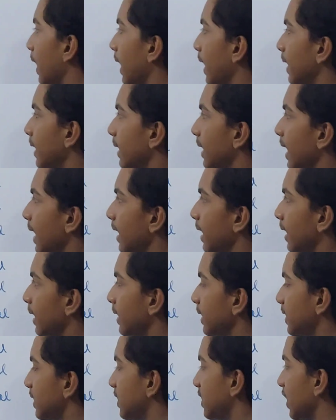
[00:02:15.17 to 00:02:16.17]
And
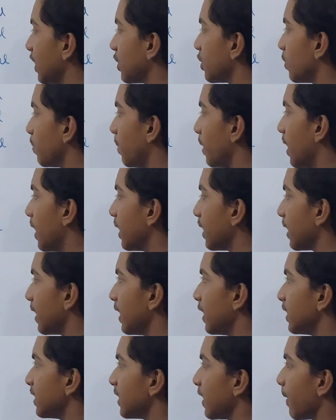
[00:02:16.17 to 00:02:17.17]
then sixth
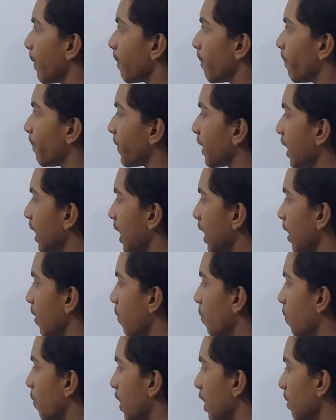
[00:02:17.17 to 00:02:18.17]
part is
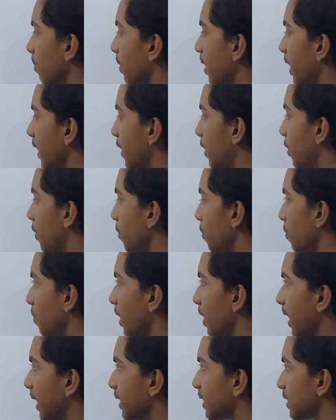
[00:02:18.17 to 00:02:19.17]
1 by
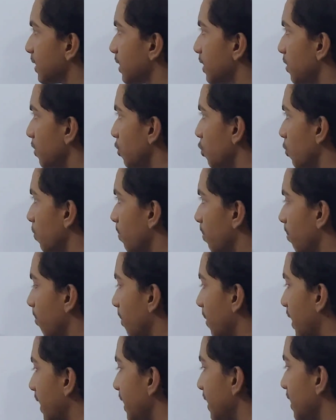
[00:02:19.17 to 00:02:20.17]
2x cube
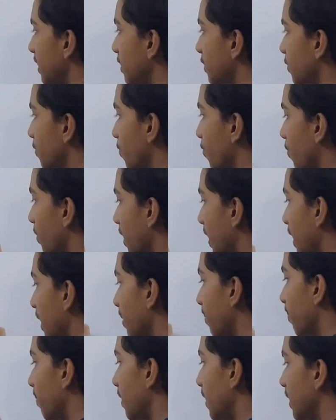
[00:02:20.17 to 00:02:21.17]
minus
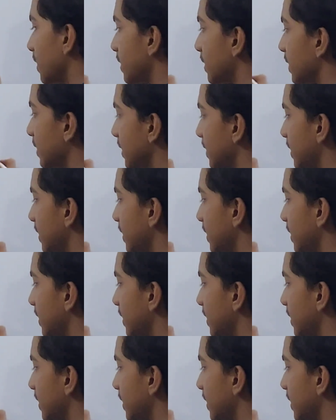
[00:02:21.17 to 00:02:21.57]
y plus